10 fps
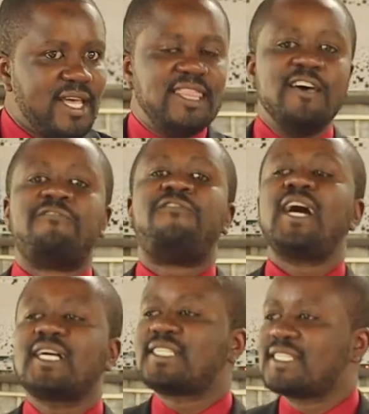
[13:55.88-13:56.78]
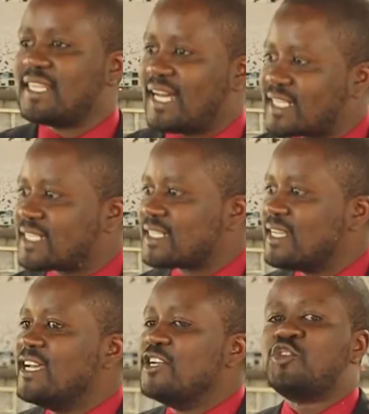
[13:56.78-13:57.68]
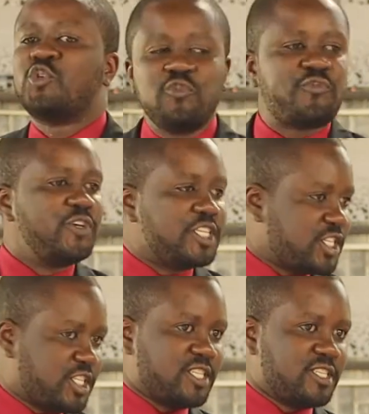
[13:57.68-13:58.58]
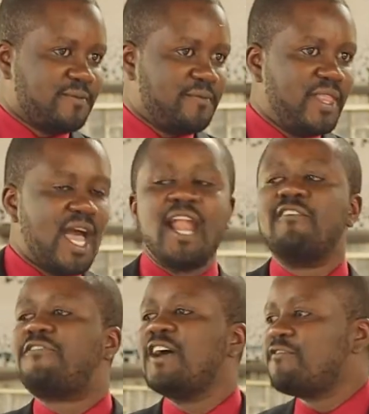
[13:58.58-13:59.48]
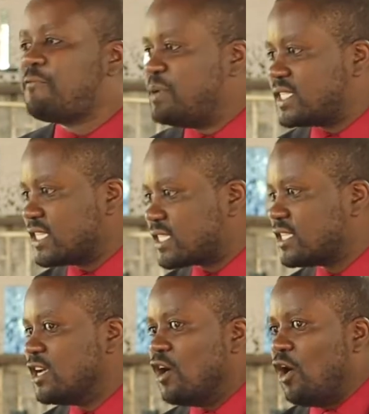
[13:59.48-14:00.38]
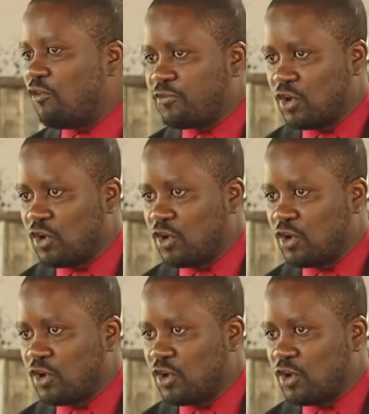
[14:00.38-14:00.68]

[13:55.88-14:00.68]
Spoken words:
The fact that two fish and five pieces of